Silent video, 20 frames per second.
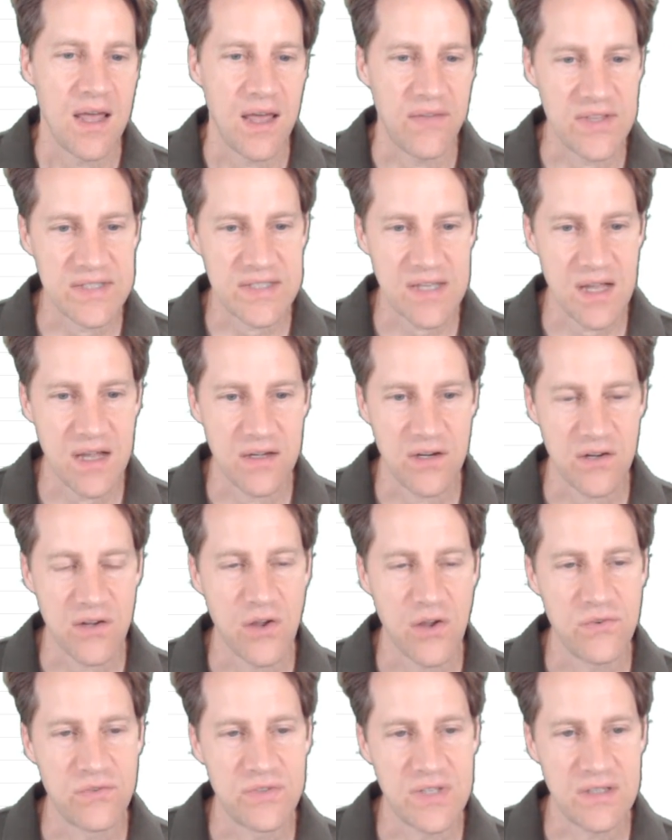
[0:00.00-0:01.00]
and this kind of
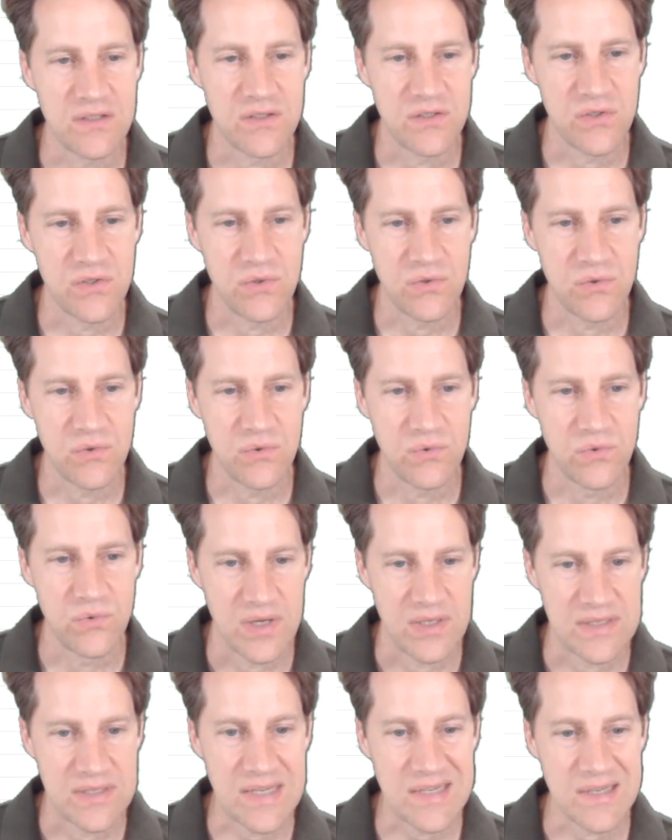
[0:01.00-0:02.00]
goes into
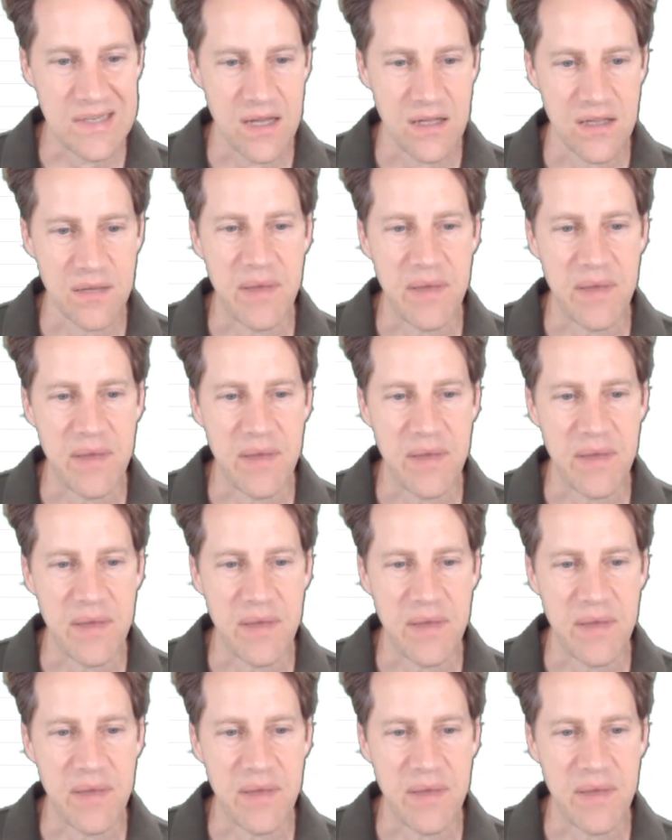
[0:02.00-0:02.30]
detail